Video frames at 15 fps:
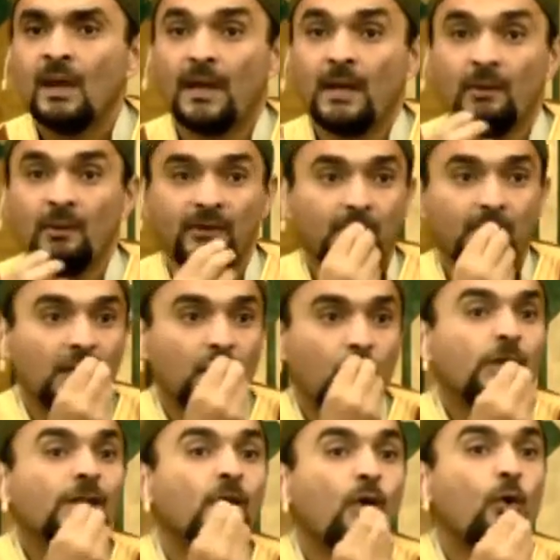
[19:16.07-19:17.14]
And he was a really
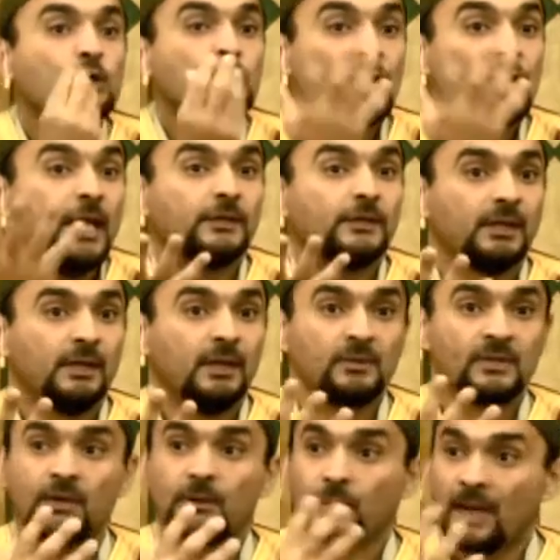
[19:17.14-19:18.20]
good negotiator, and he
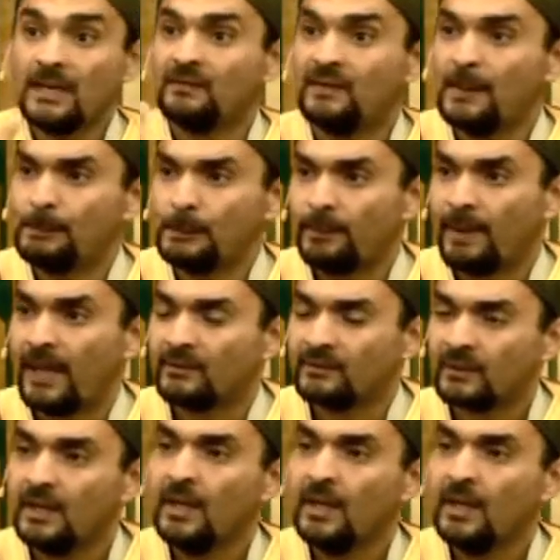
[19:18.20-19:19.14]
was a great diplomat.